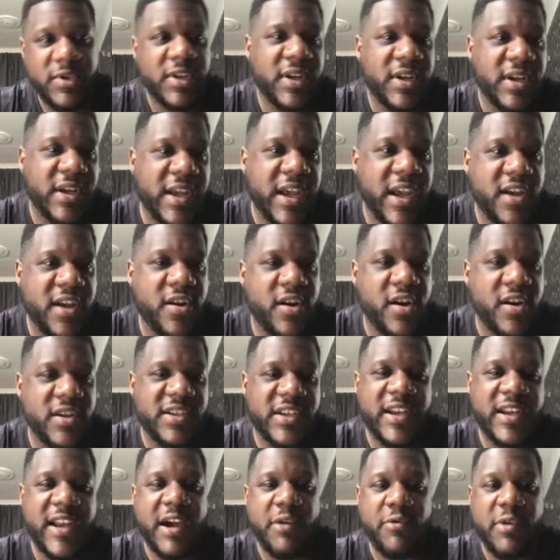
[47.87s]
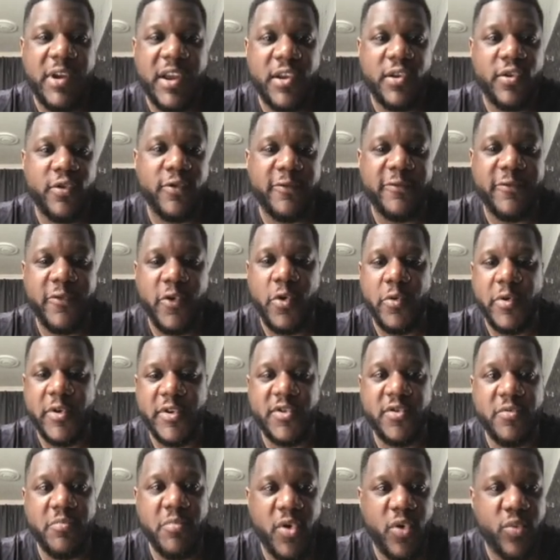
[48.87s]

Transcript: Okay, guys, so now we can look forward to more